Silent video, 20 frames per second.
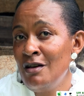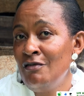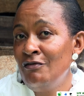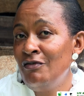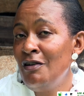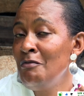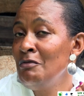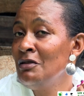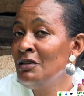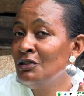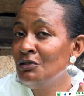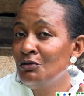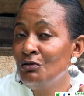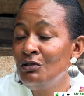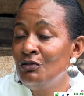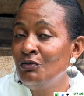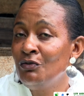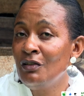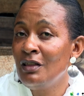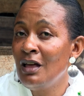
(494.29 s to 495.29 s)
Farming is
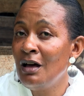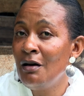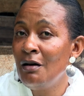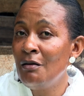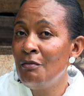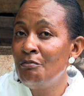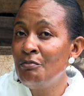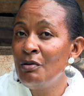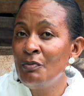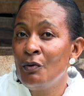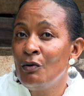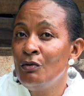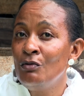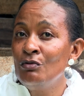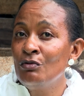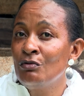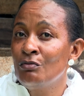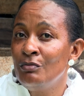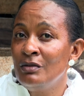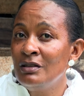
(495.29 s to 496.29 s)
not for the people who
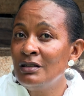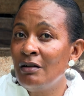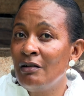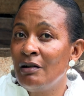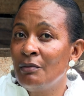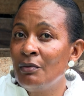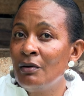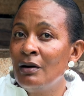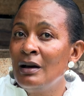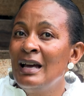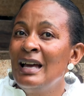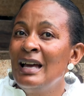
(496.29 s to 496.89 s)
look miserable.